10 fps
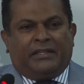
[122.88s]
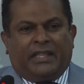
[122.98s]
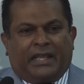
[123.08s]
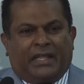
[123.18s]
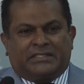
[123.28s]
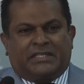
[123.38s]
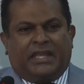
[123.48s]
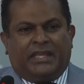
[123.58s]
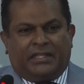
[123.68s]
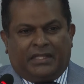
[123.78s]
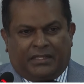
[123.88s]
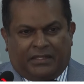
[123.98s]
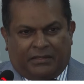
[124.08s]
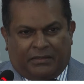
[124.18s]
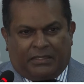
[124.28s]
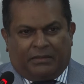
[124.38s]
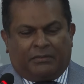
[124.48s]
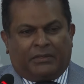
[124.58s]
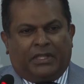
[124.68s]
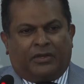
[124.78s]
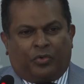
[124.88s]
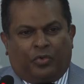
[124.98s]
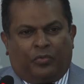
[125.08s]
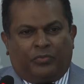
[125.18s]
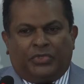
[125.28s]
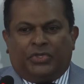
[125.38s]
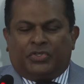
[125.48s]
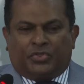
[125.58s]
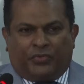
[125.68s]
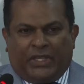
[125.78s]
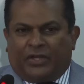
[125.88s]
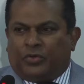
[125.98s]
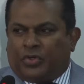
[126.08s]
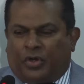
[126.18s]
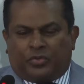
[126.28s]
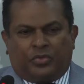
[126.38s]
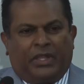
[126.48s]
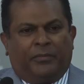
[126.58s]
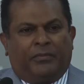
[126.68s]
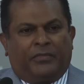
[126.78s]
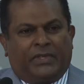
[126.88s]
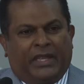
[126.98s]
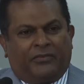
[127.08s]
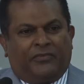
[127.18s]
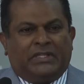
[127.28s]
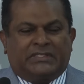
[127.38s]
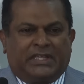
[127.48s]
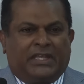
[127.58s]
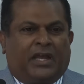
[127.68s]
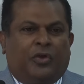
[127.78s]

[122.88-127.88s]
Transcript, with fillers: the uh, room. So we have to talk to them and we'll see how we can